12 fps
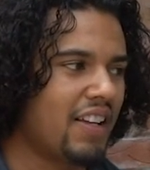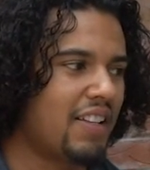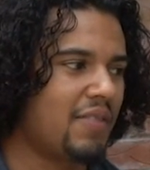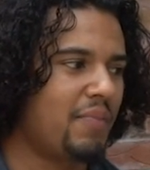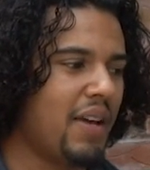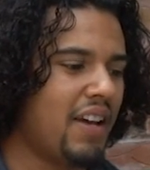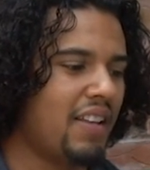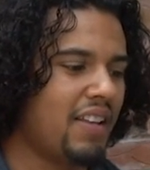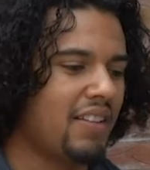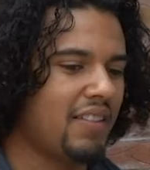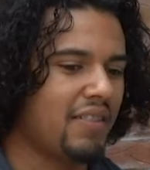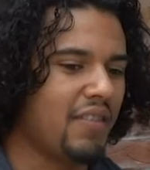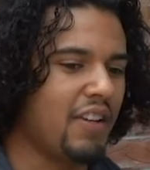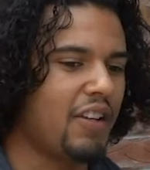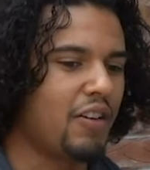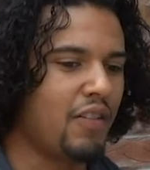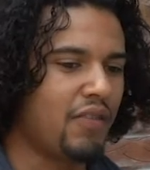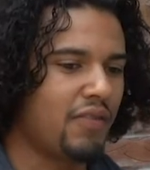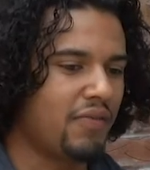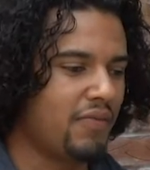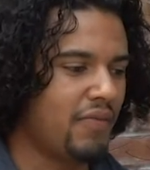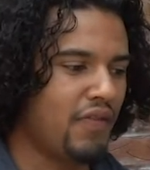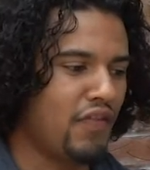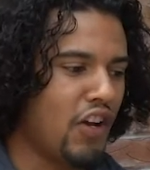It's better than,
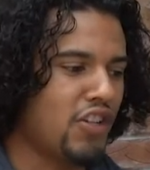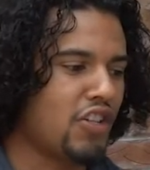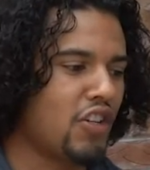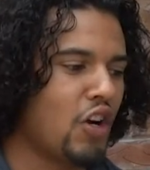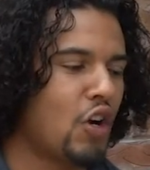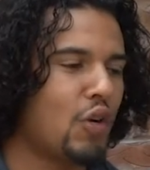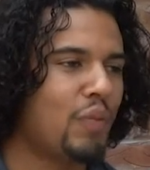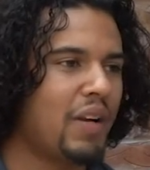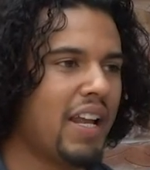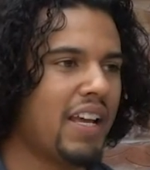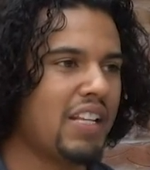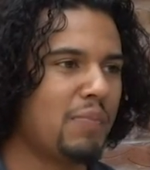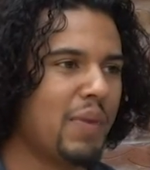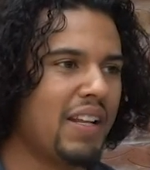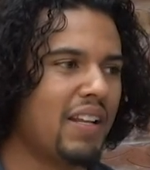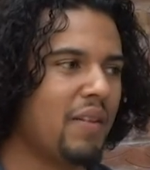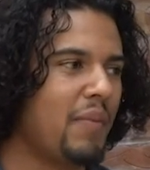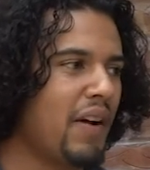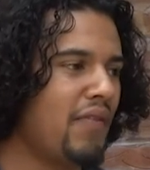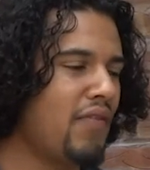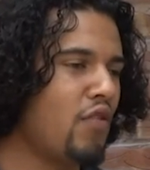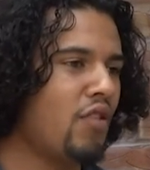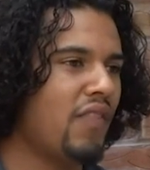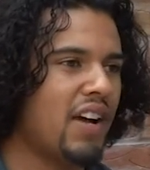furnishing the whole place, spending about
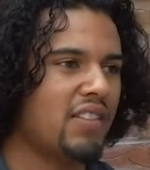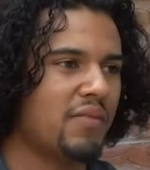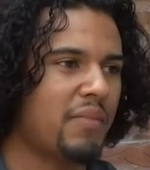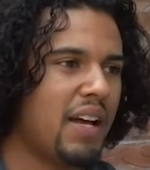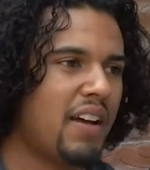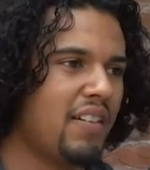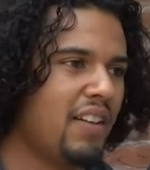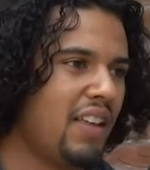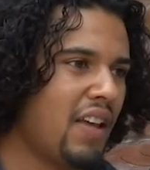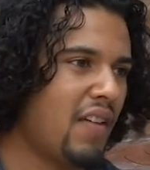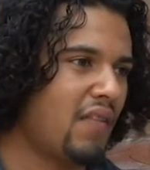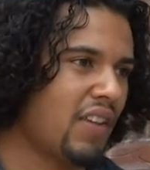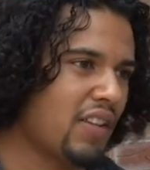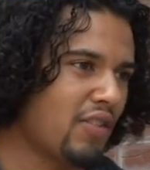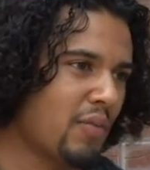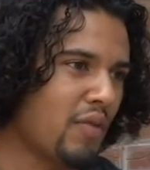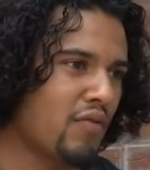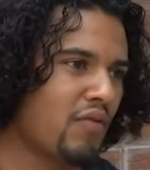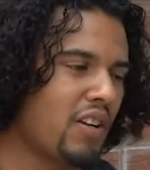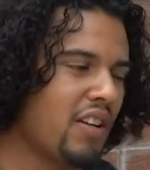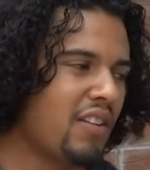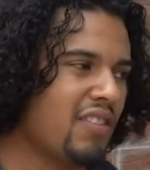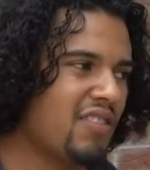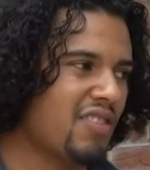£4,000 and getting things up and running,